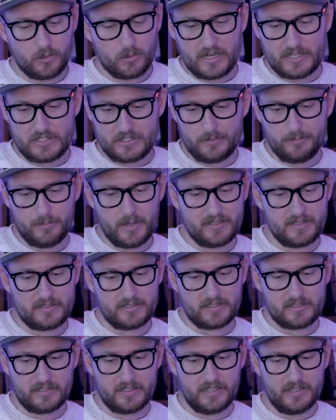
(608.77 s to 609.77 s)
question,
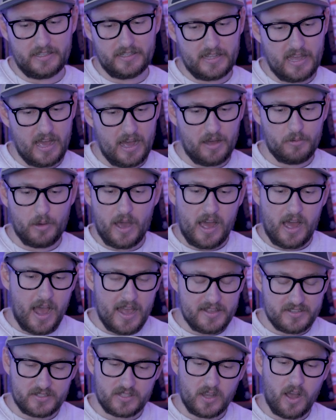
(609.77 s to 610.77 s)
basically, yeah,
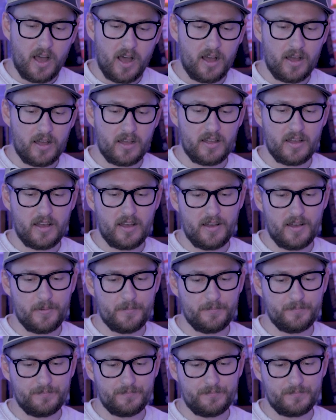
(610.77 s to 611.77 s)
I saw
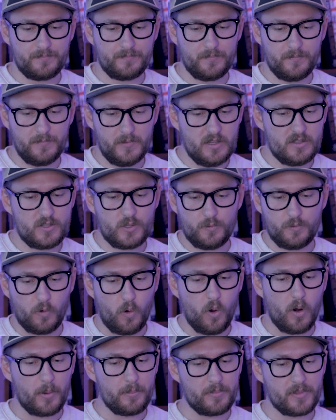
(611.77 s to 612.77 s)
this
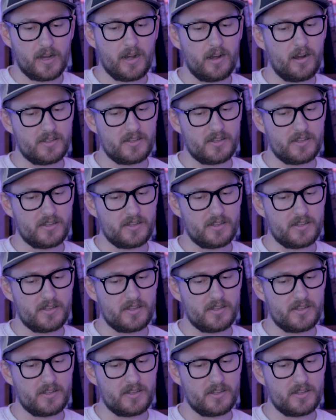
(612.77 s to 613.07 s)
form there.